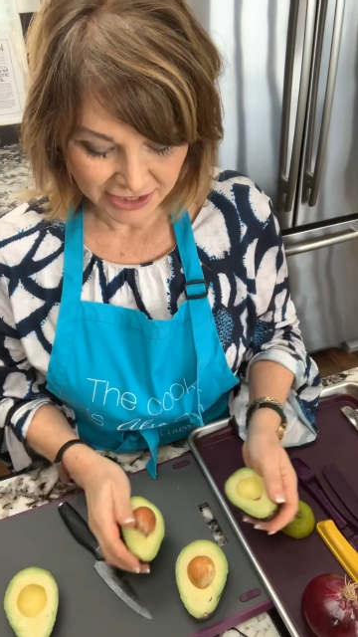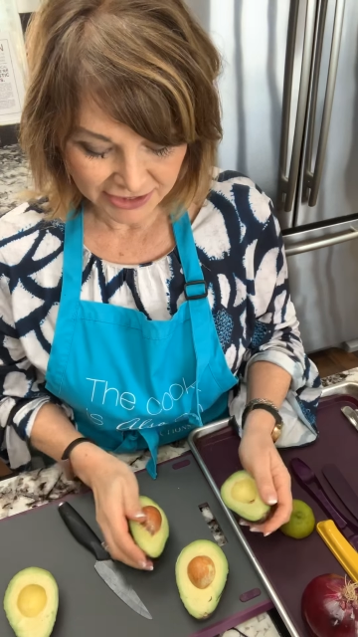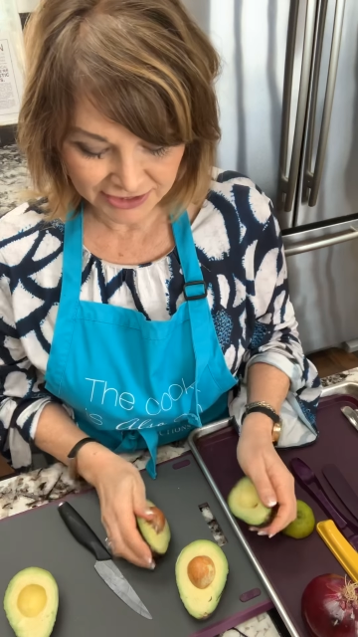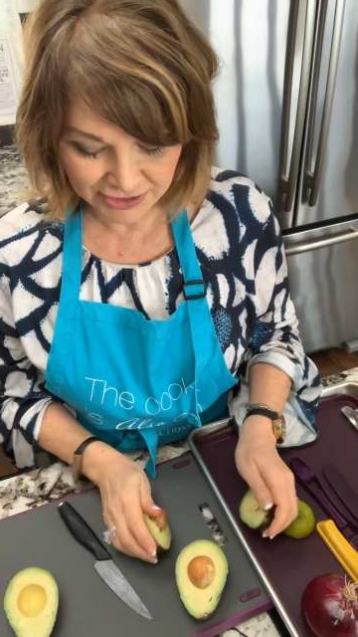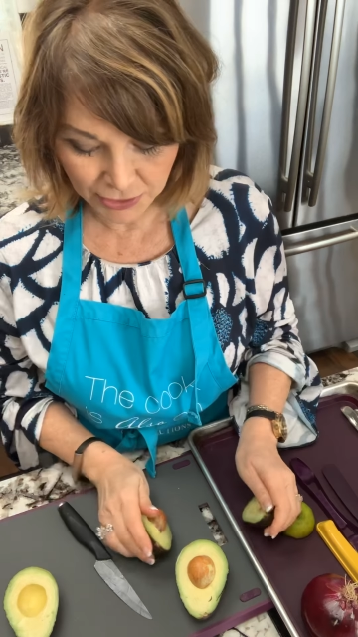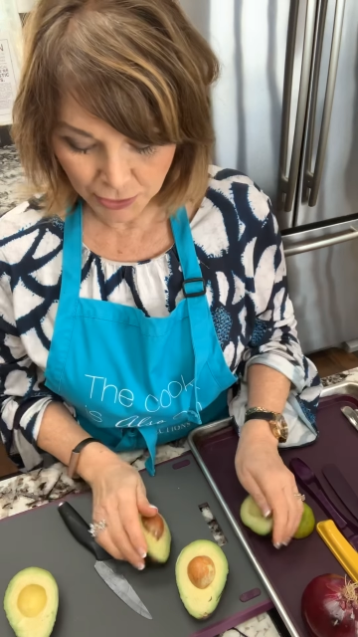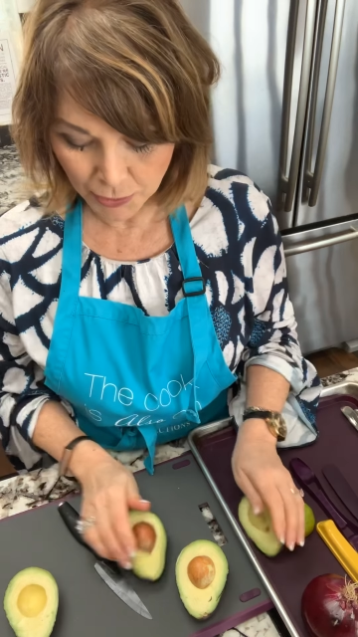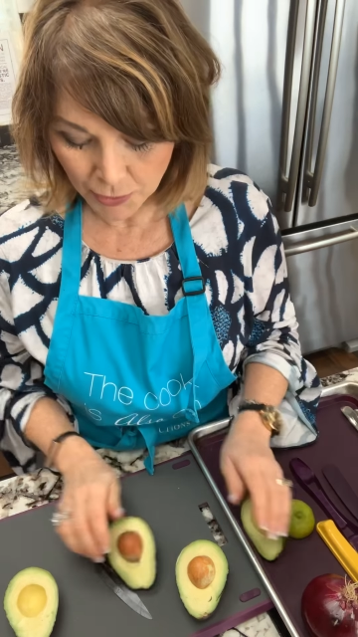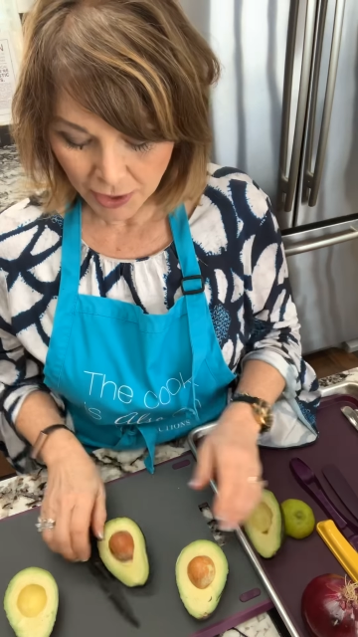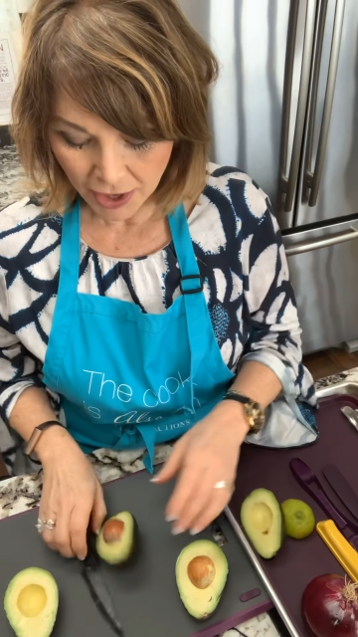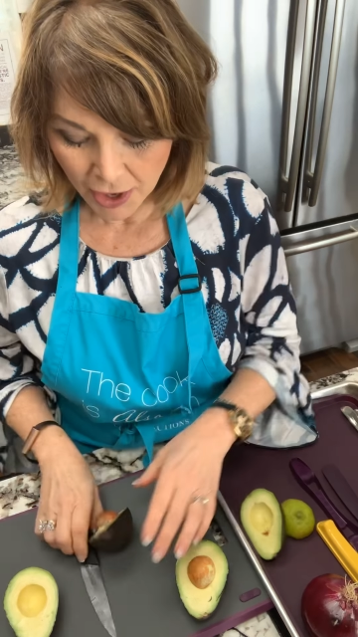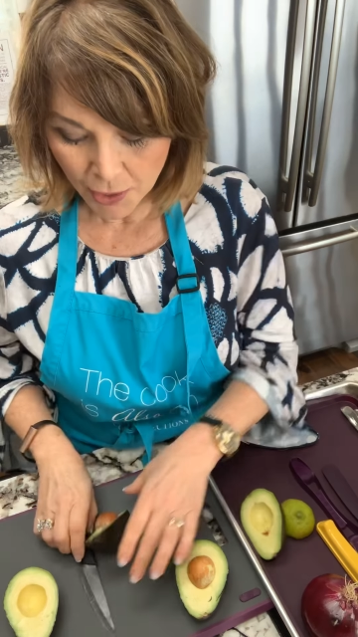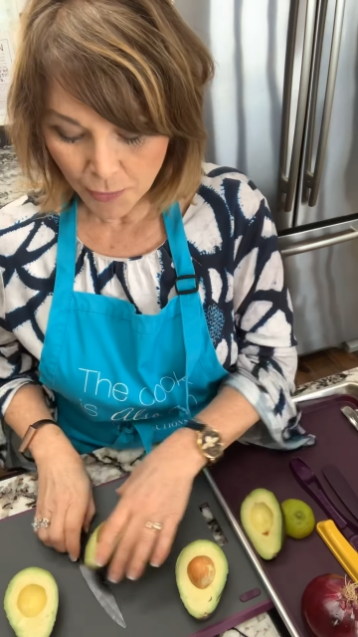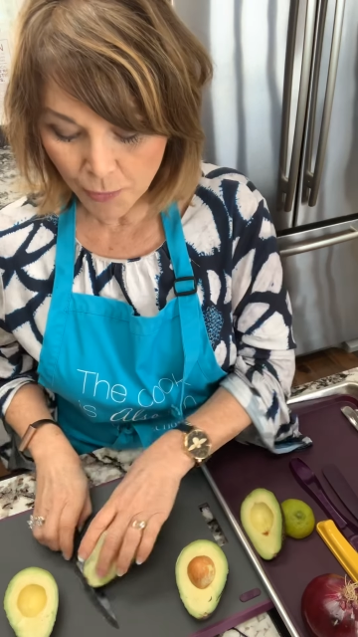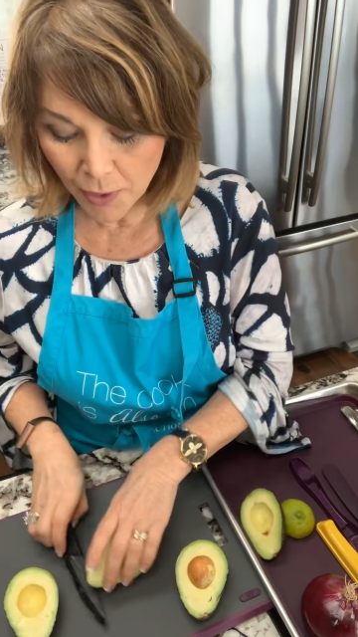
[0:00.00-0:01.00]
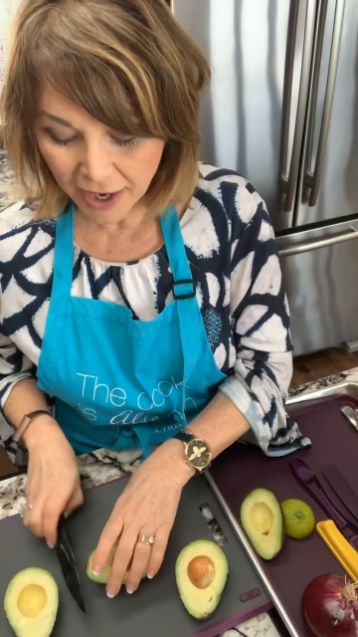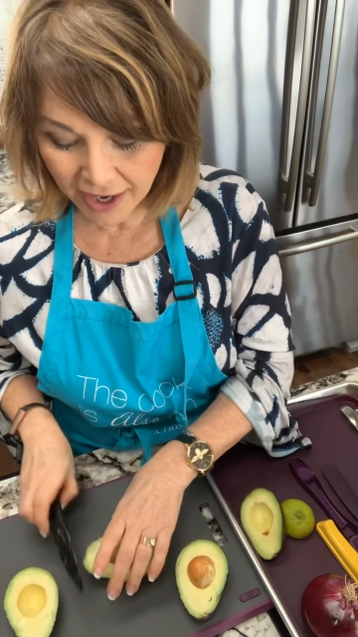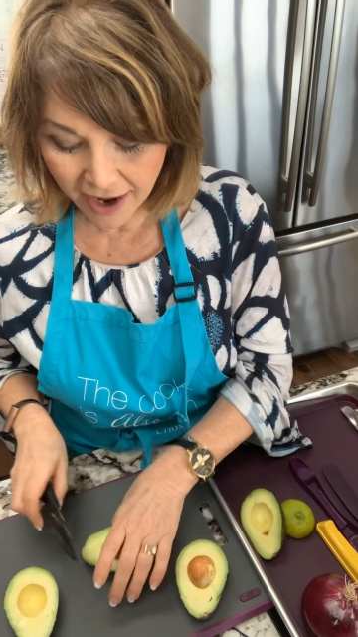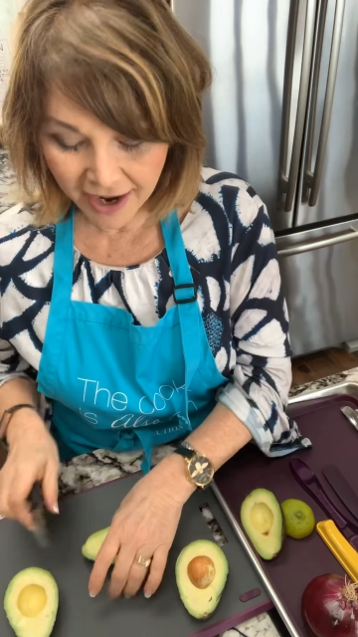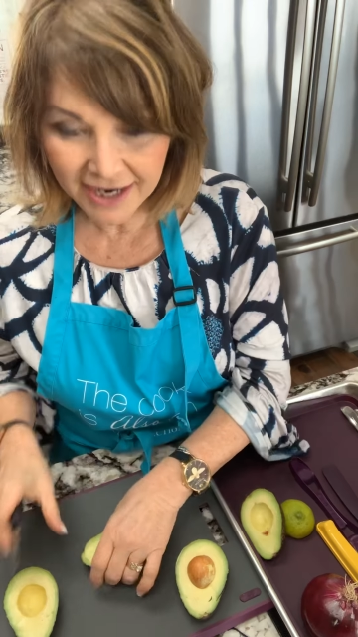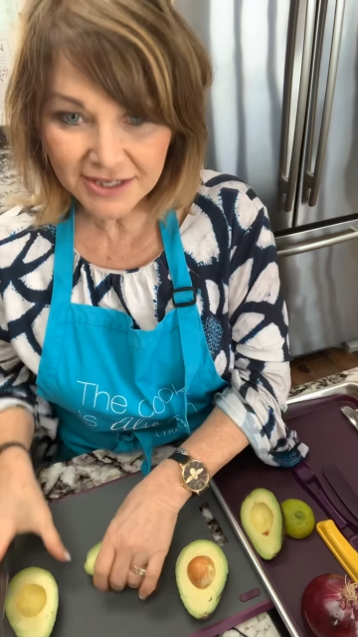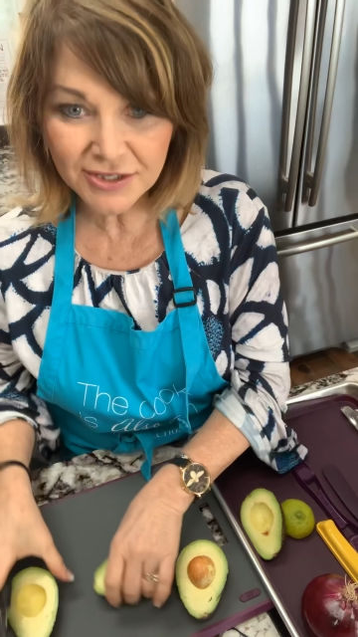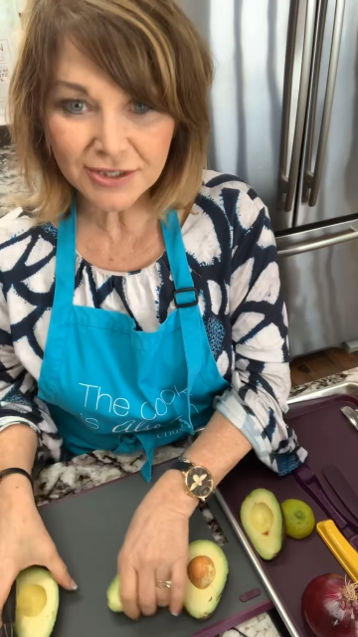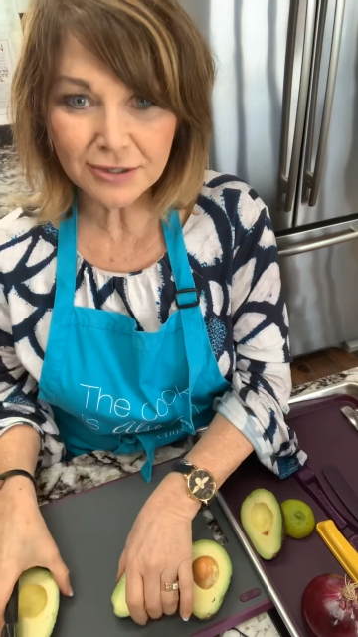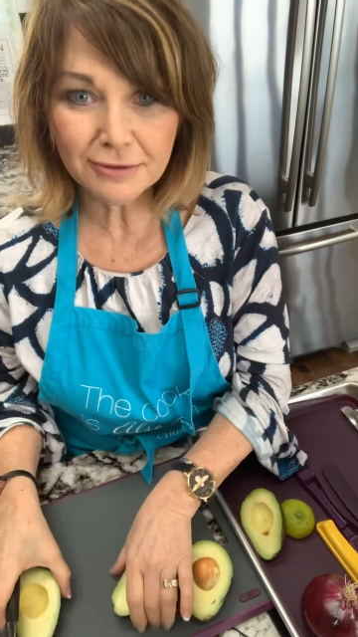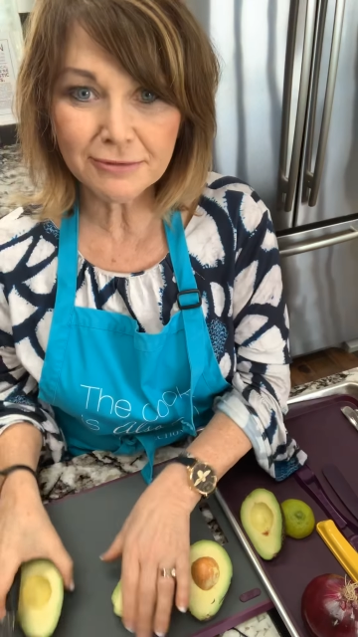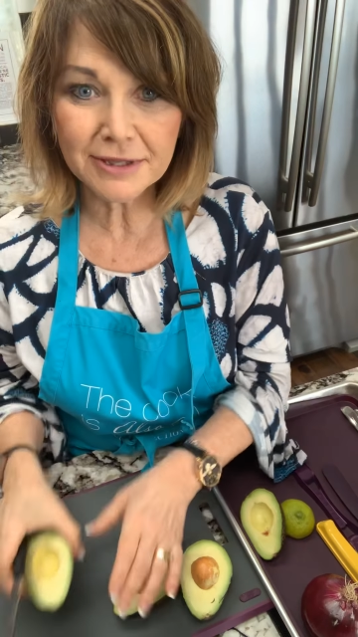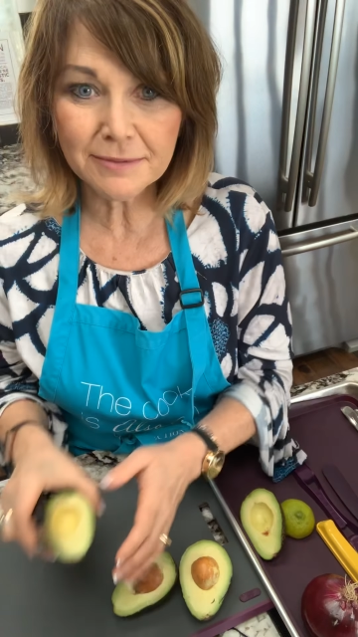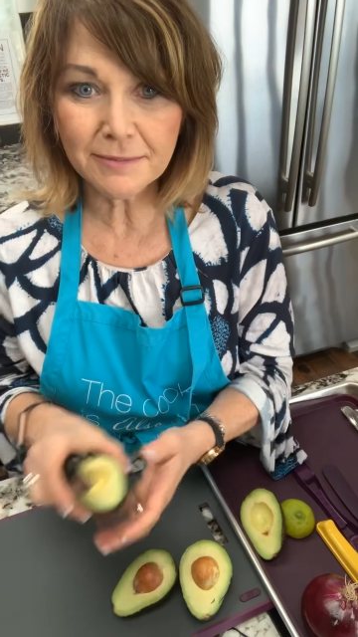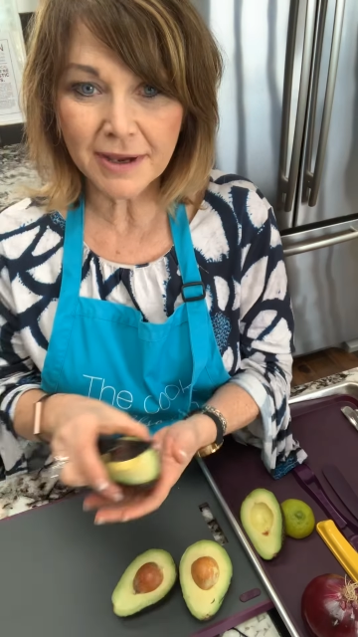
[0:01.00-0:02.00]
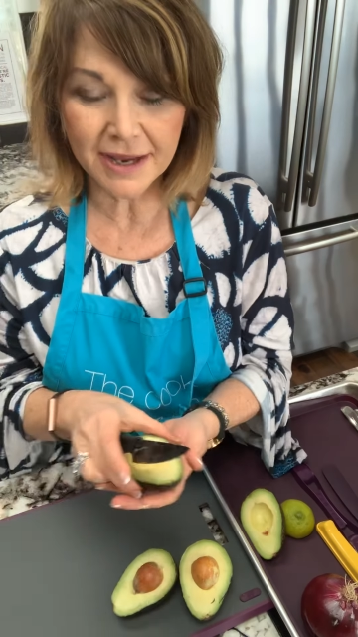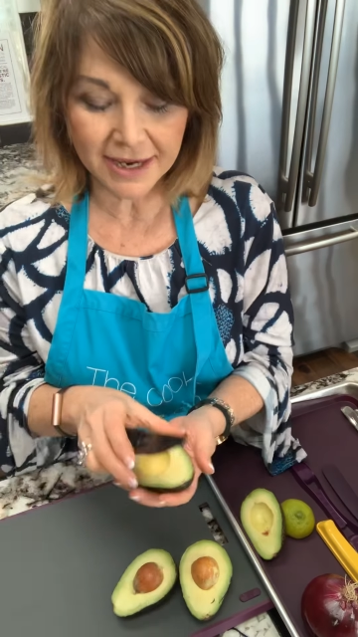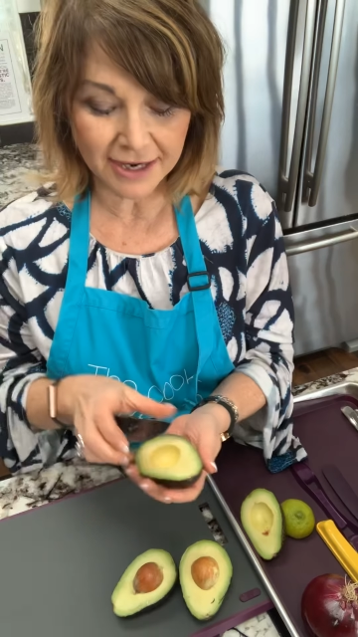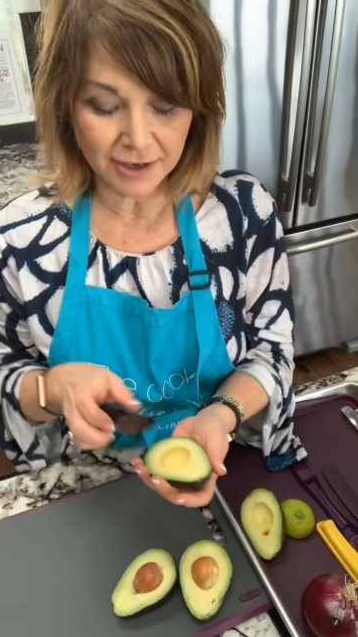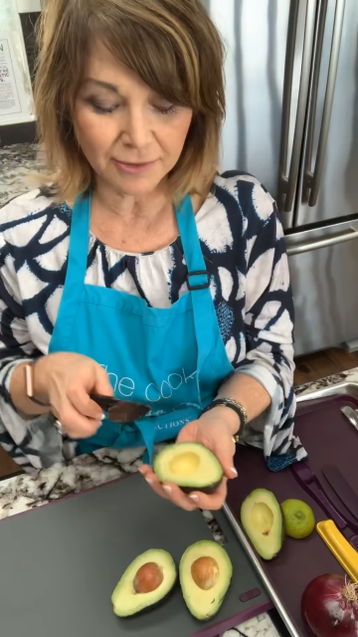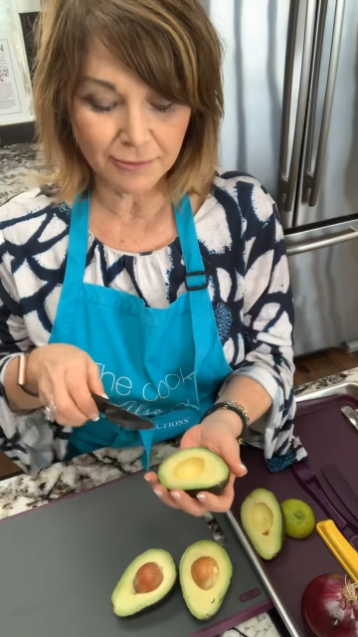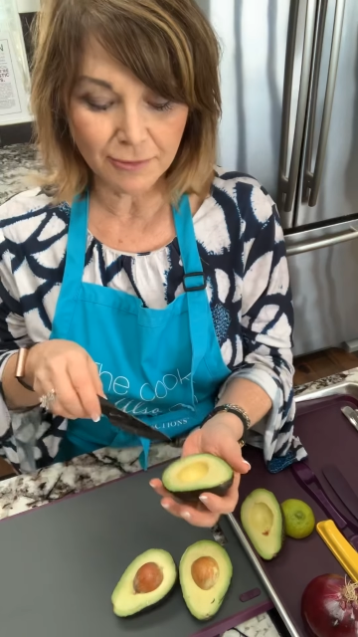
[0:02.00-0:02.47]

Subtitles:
so what I do with my